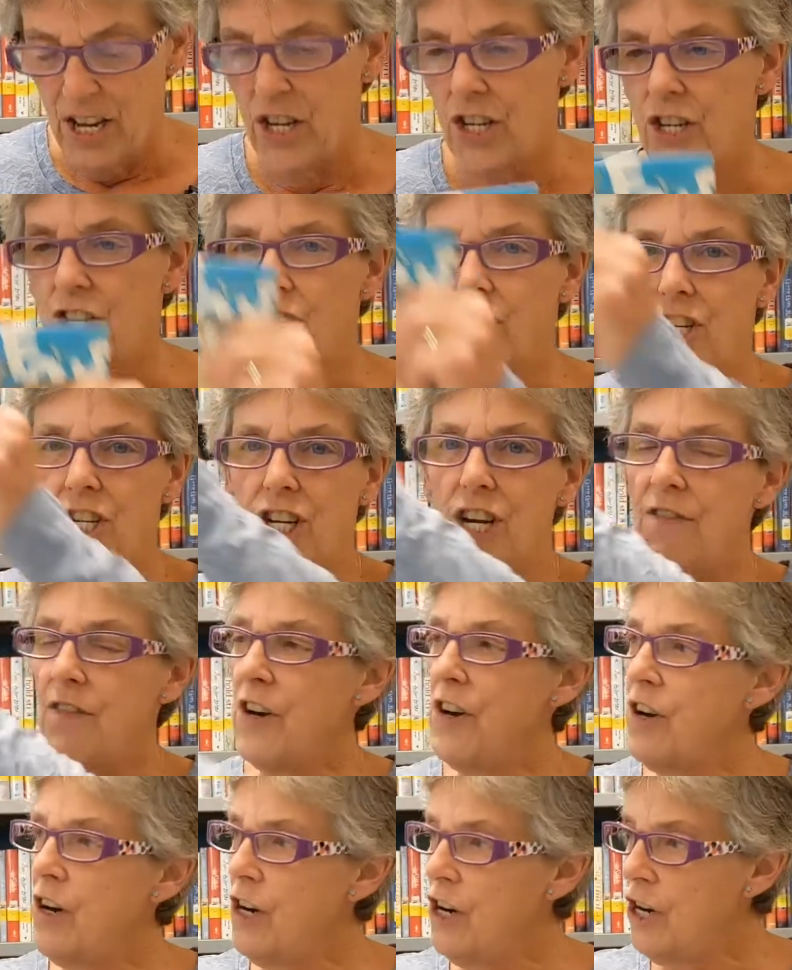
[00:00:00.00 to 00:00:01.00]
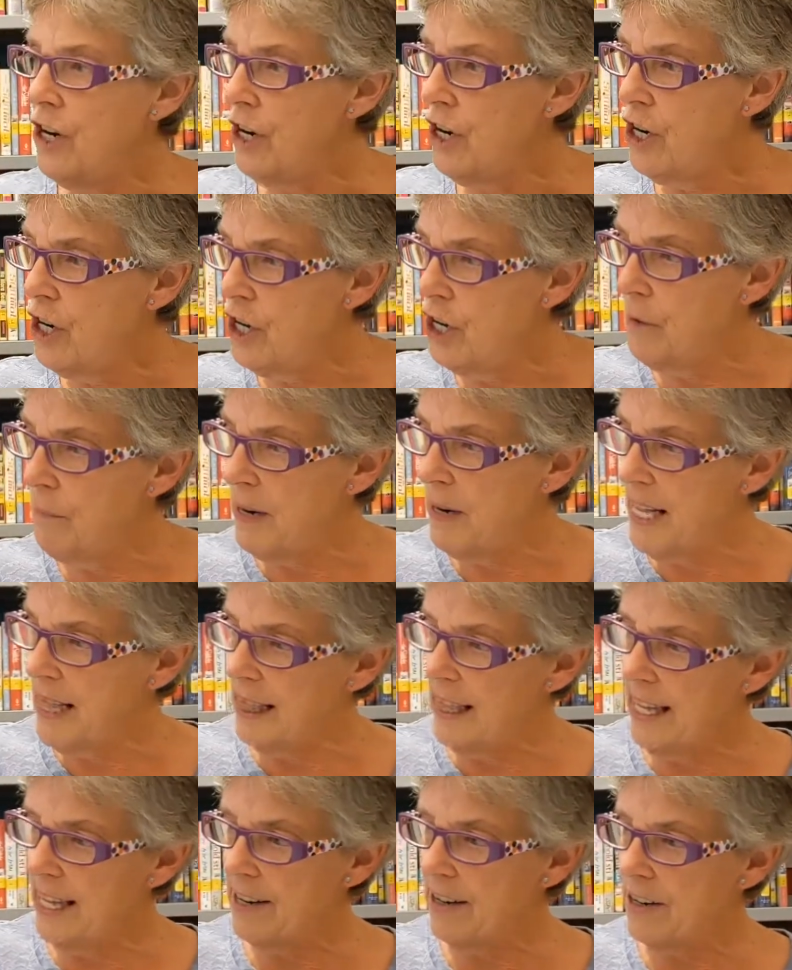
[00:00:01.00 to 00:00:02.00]
Shiver Me
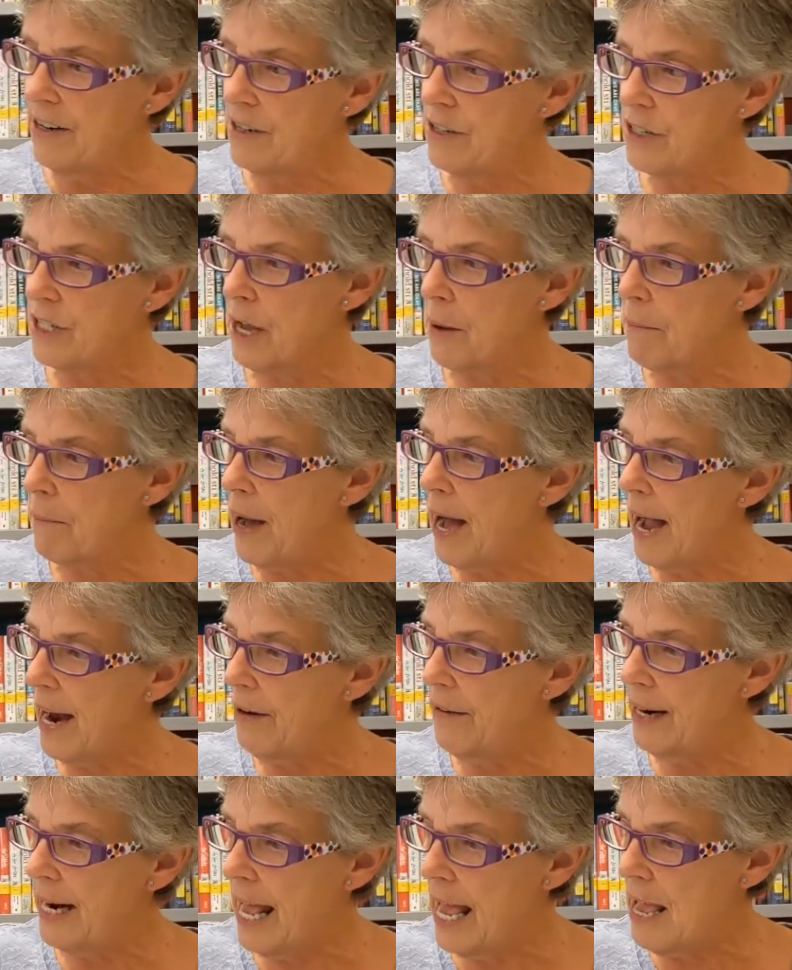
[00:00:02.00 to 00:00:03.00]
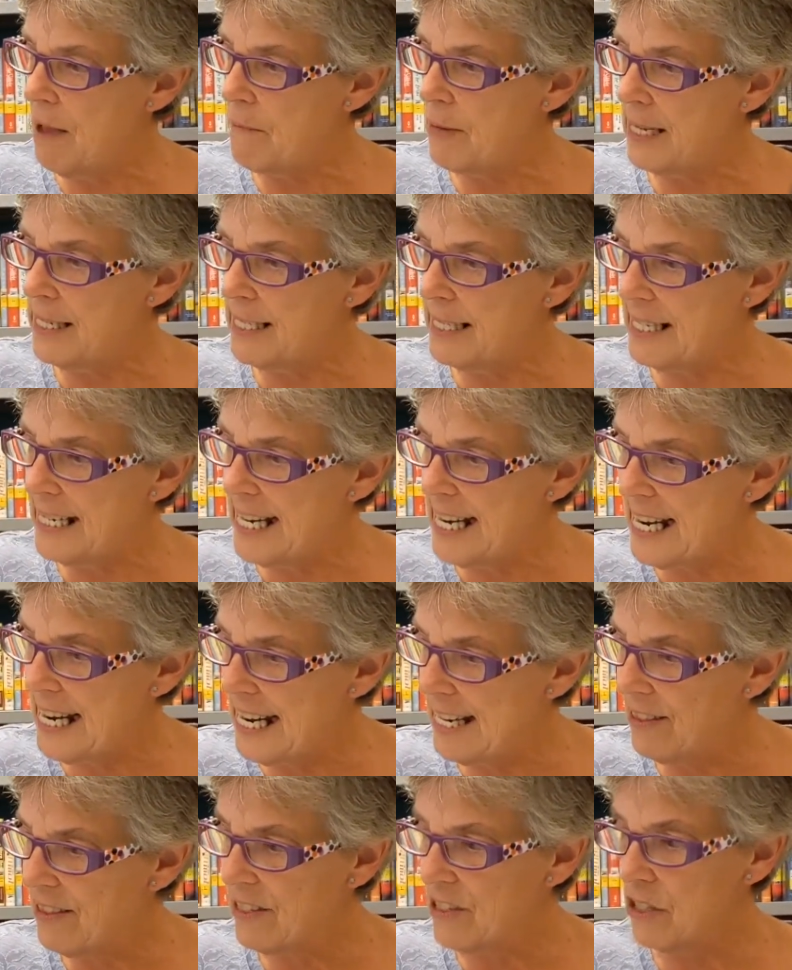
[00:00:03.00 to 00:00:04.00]
Letters, a pirate
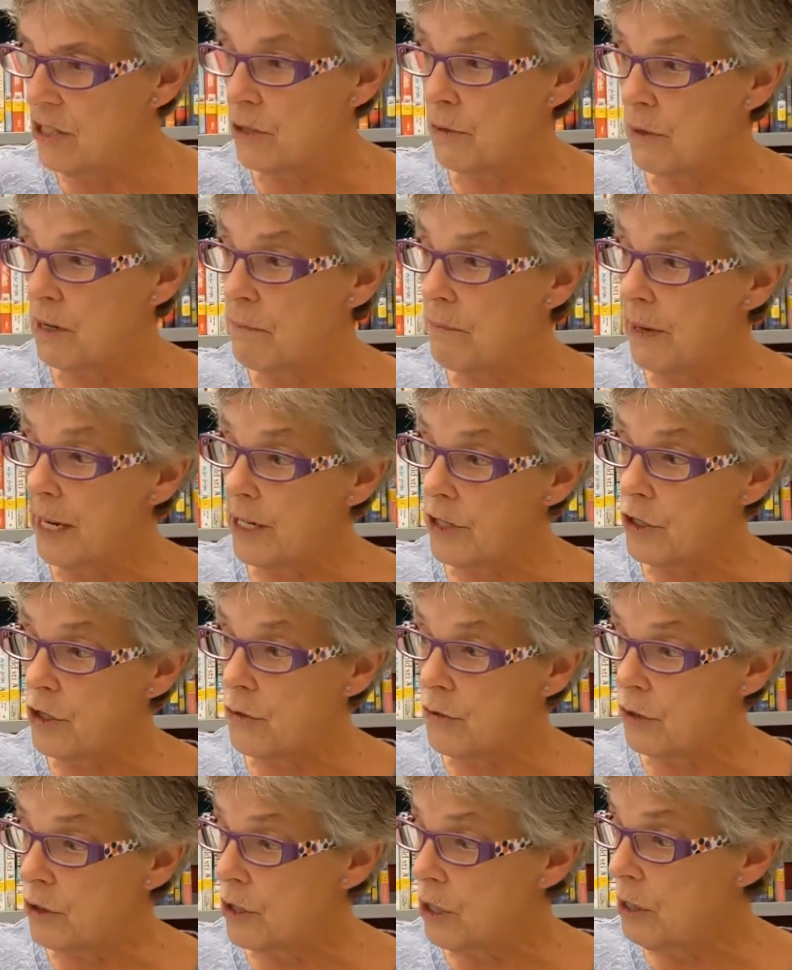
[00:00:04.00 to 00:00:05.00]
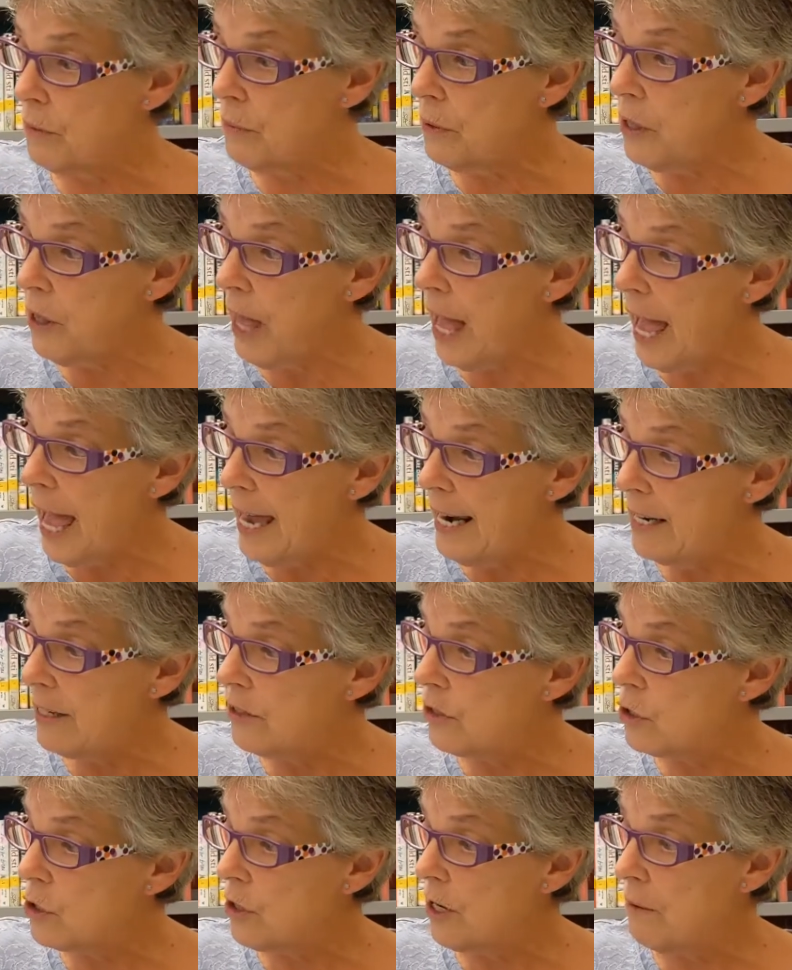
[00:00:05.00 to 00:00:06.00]
ABC. This is written by June Sobel and
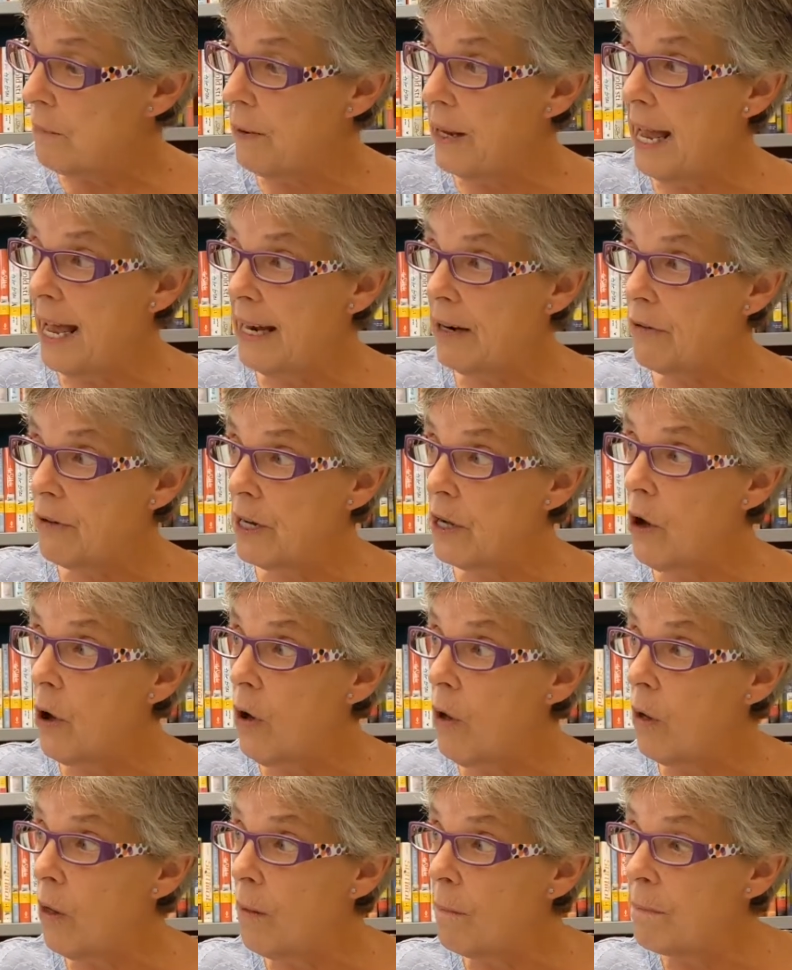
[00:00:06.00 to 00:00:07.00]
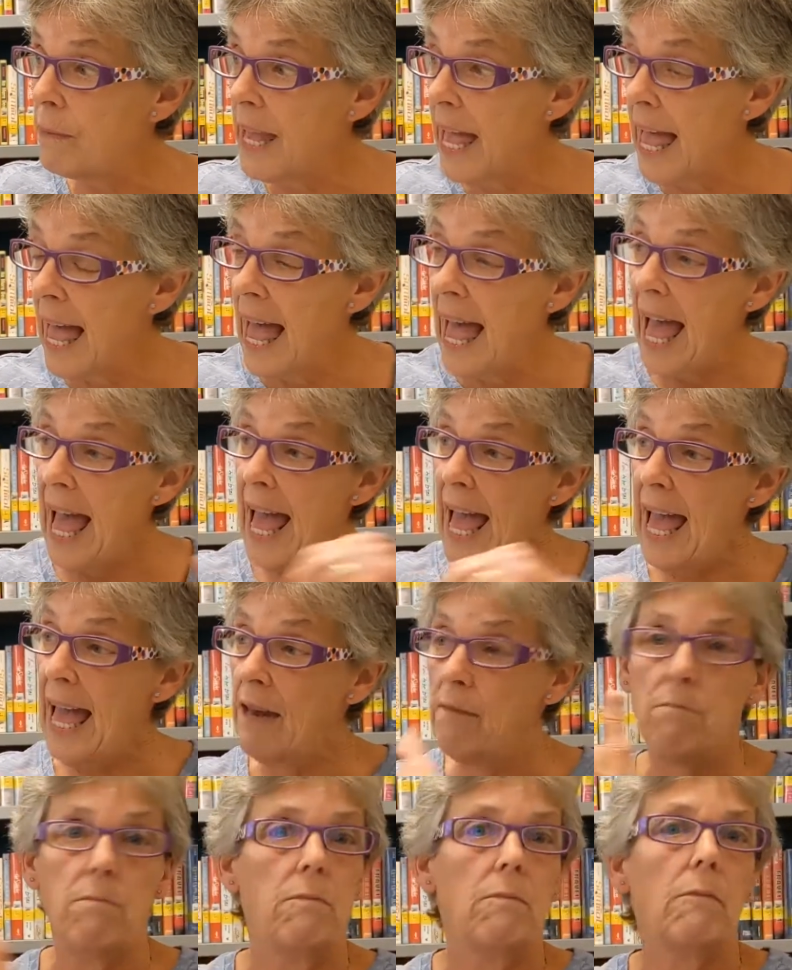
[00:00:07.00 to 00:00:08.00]
illustrated by Henry Cole.
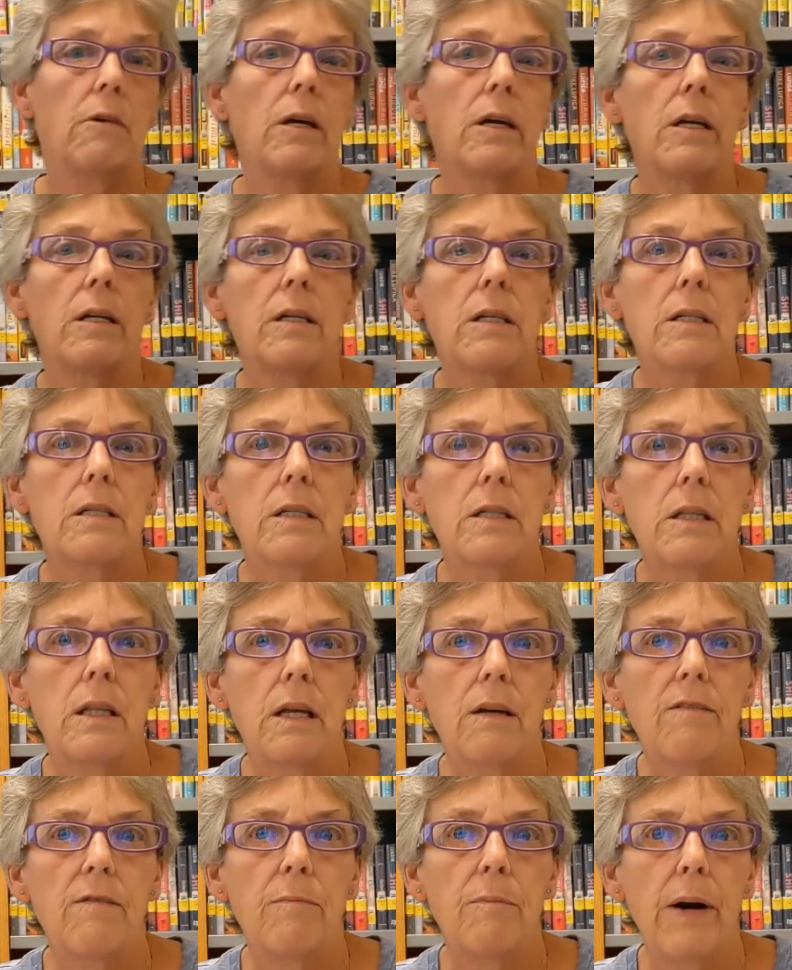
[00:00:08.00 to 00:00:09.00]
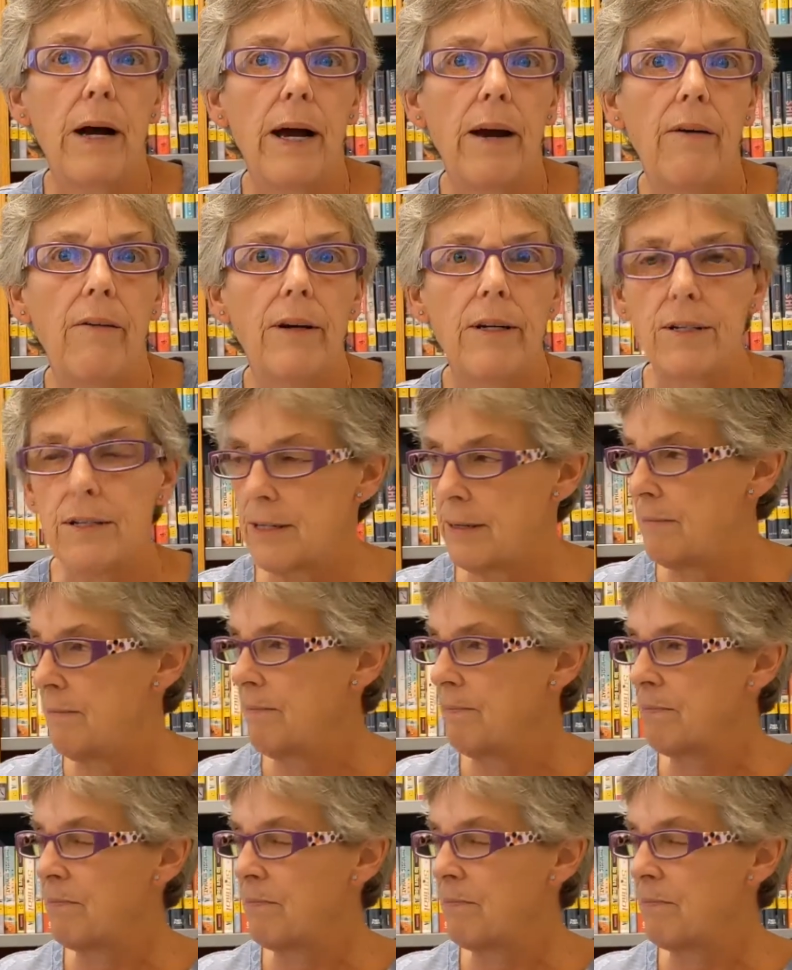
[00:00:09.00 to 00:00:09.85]
And what kid doesn't love pirates?